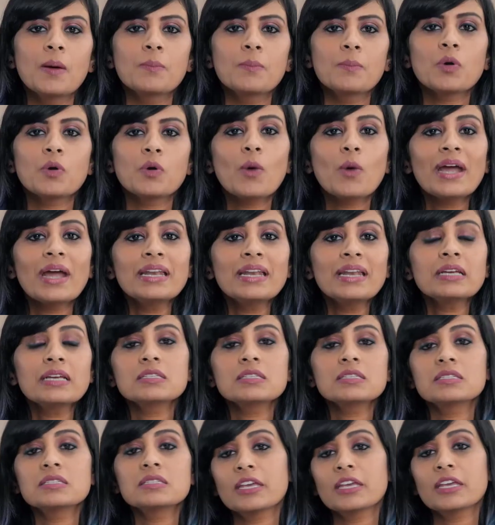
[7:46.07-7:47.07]
Providing
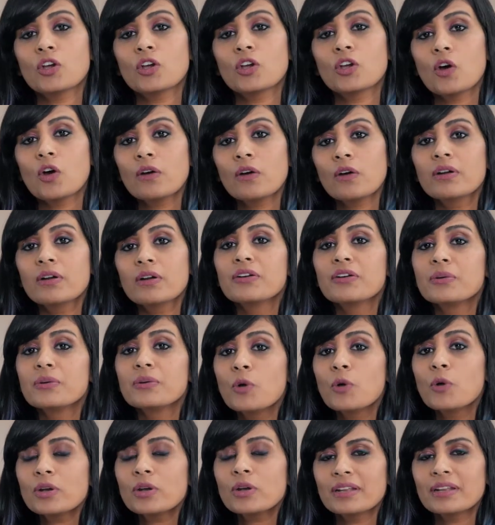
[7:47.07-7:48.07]
a secure
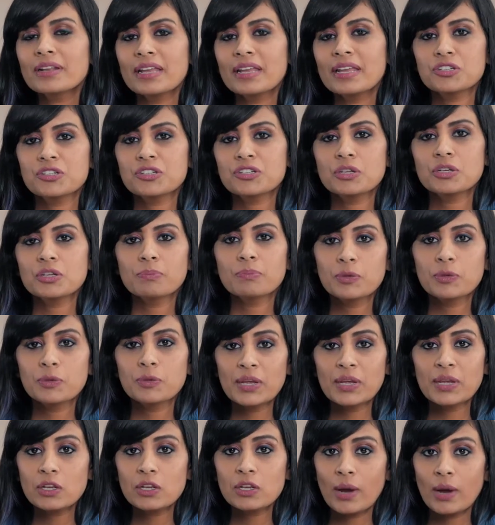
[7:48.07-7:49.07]
remote connection
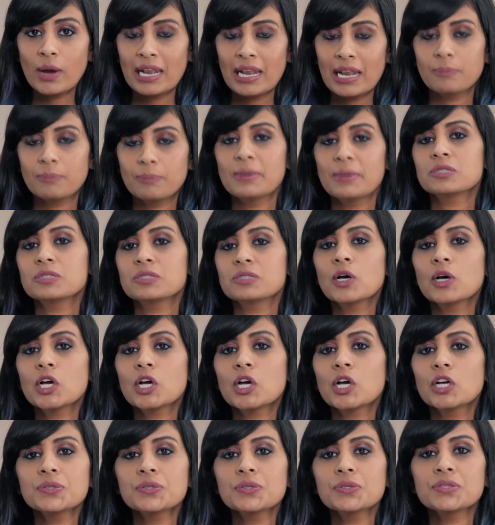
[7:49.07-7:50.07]
between your help desk
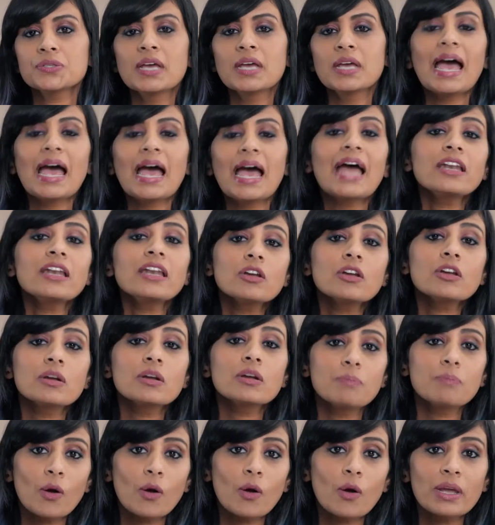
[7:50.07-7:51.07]
workers and your
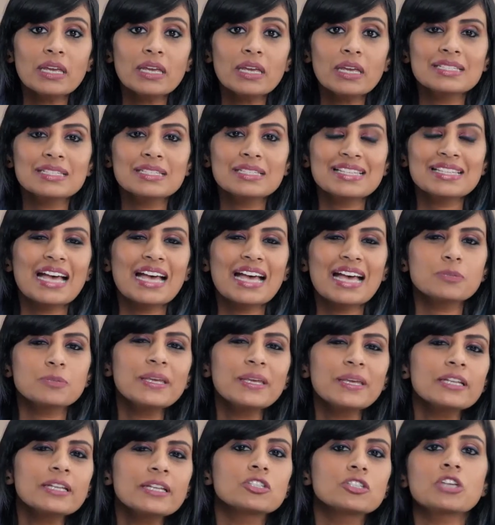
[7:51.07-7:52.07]
employees has
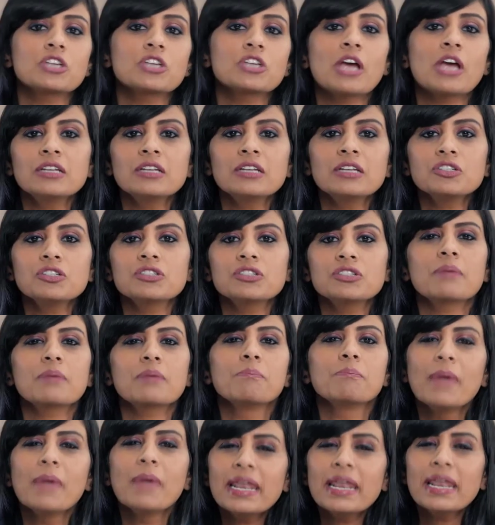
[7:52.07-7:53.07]
been a challenge that
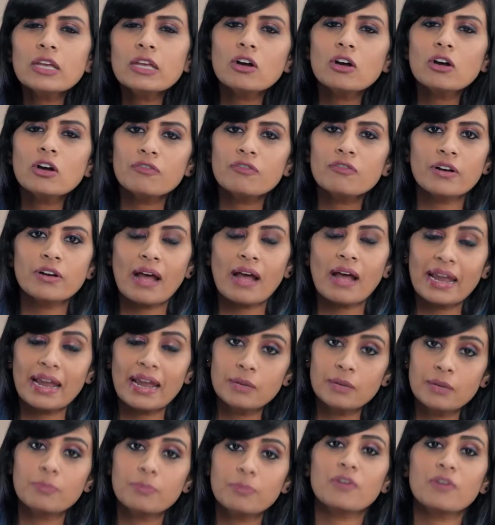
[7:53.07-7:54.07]
many of our
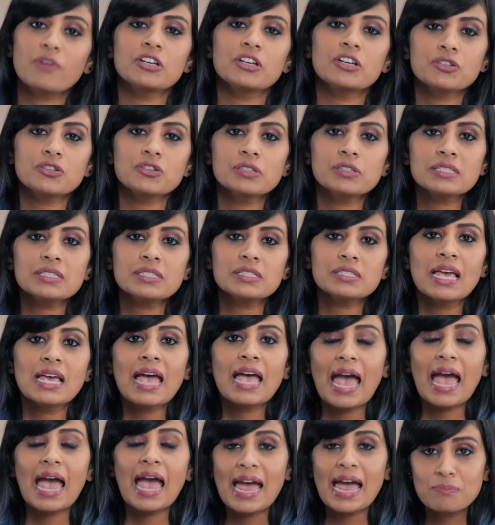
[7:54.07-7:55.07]
IT professionals
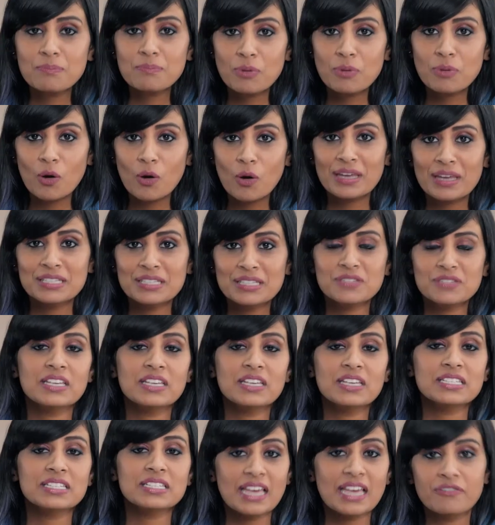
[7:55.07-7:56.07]
and employees
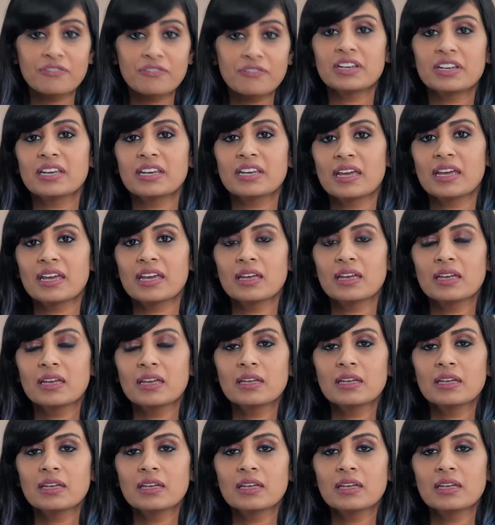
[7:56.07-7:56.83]
face every day.